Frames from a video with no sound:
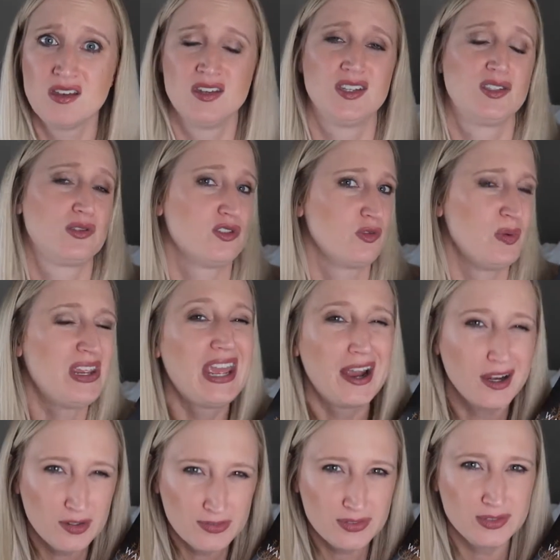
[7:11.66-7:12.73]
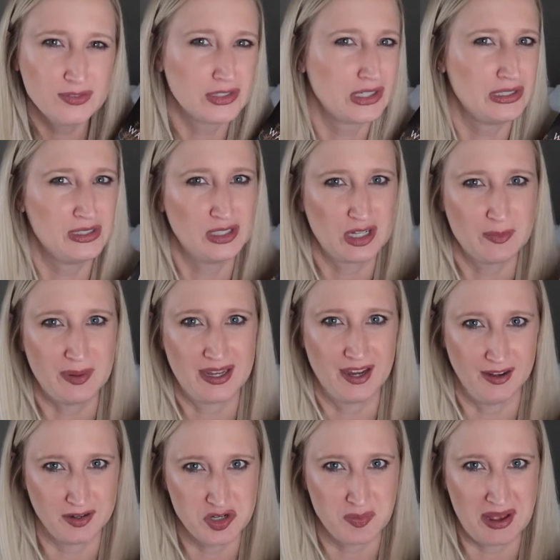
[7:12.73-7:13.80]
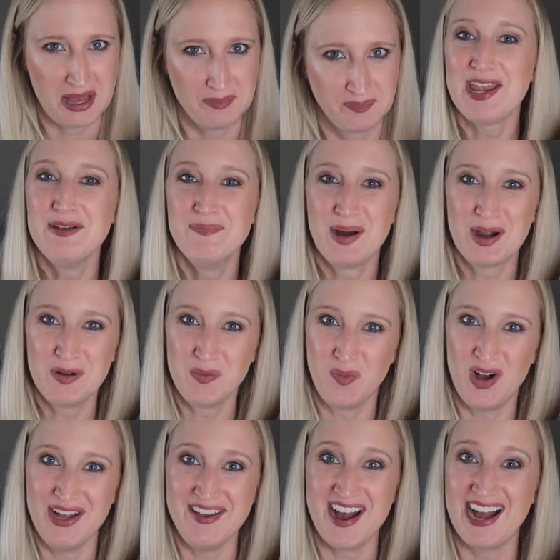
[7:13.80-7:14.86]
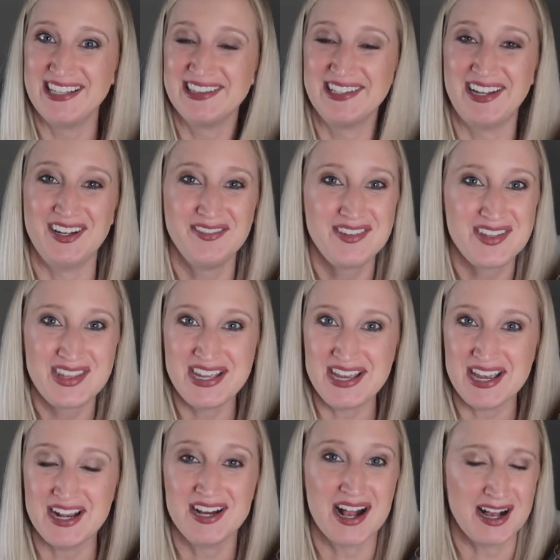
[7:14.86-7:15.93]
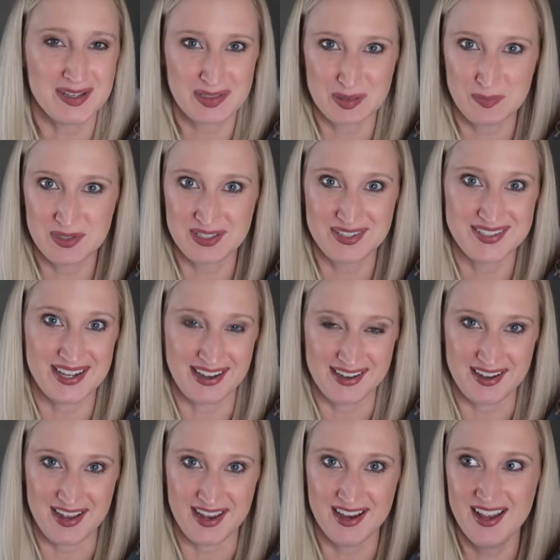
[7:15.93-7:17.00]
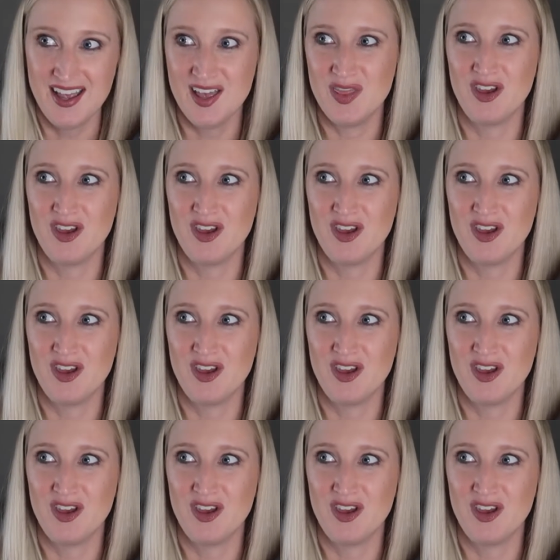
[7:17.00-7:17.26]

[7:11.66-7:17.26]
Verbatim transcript: So just be careful if you're gonna look up a character map. In part one, I loved the Gossip Society.